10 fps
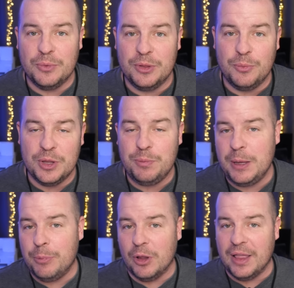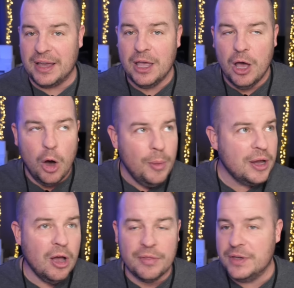with with people like oh my
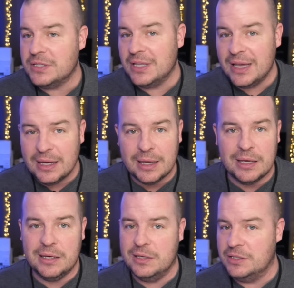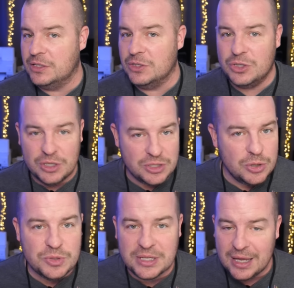god this thing is just
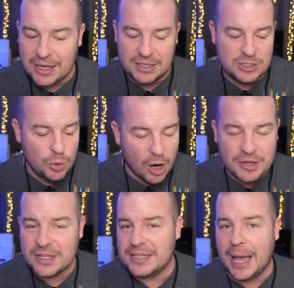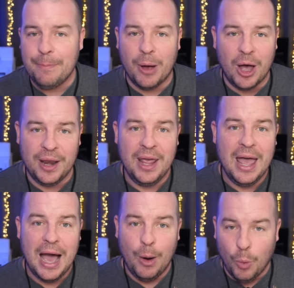too skinny. It's too hard to type on.
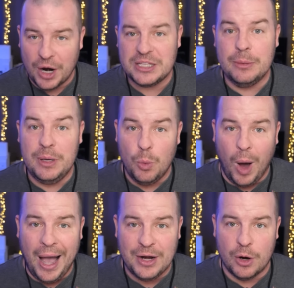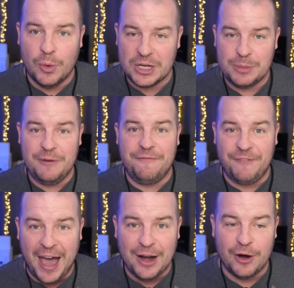I want it to be wider. I want it to be
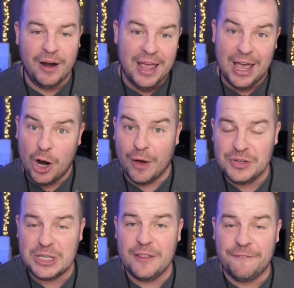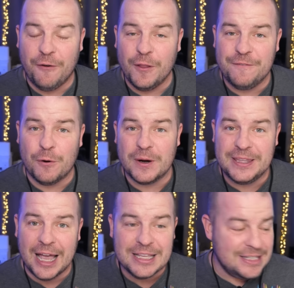fatter. And obviously the Fold 4
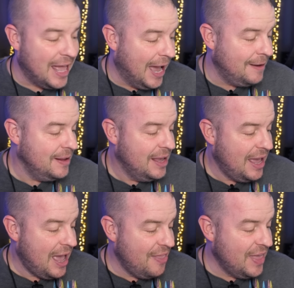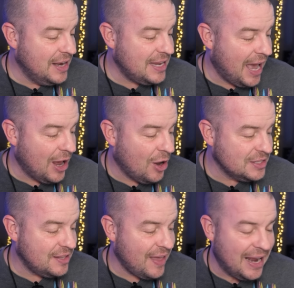does that. And then to add
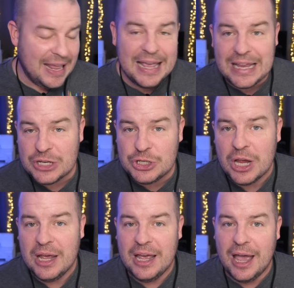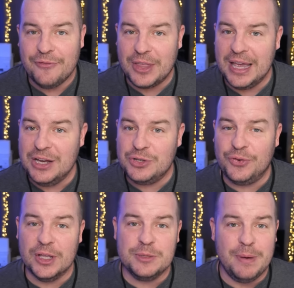on to that hinge, if the hinge
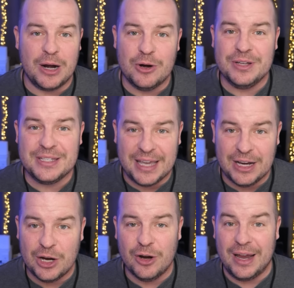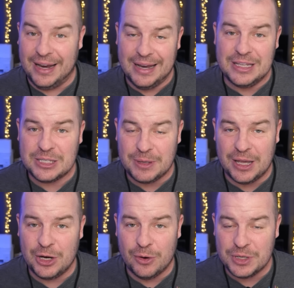feels better, skinnier, and it is
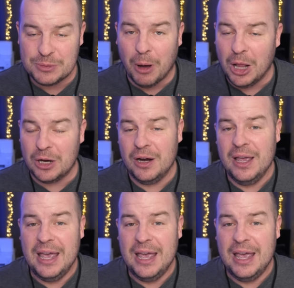skinnier and smaller,